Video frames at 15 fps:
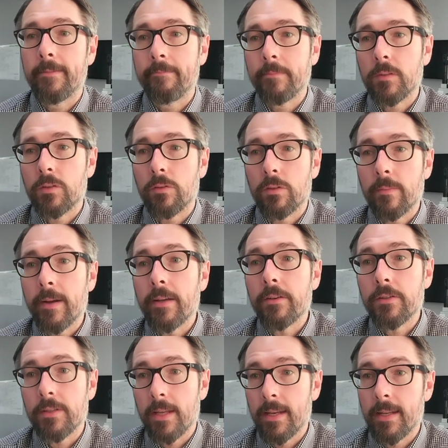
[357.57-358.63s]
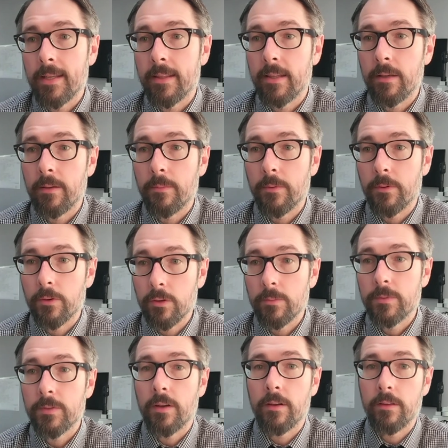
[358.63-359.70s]
So to my understanding, the
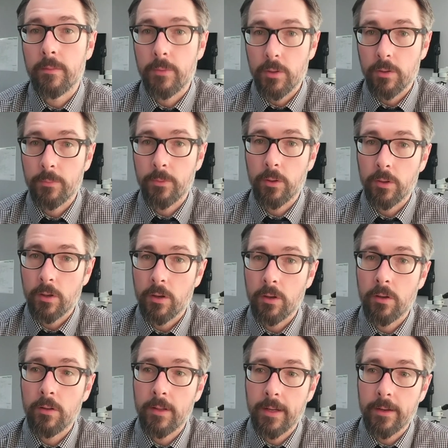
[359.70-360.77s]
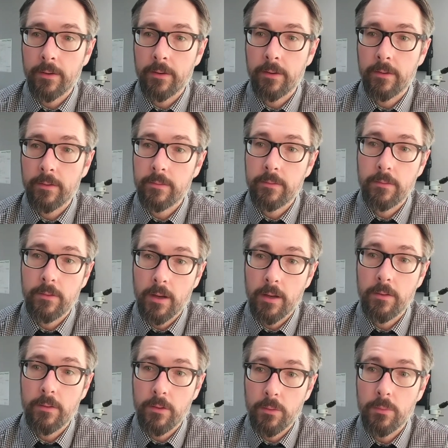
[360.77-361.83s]
herbs on the Buhner protocol are not
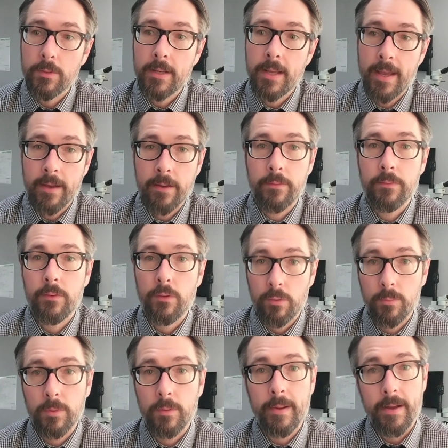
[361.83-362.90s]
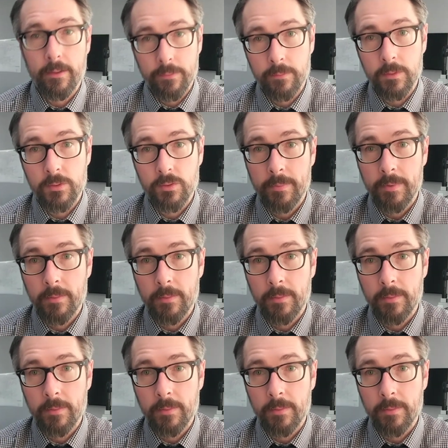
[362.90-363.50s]
known to have notable biofilm disrupting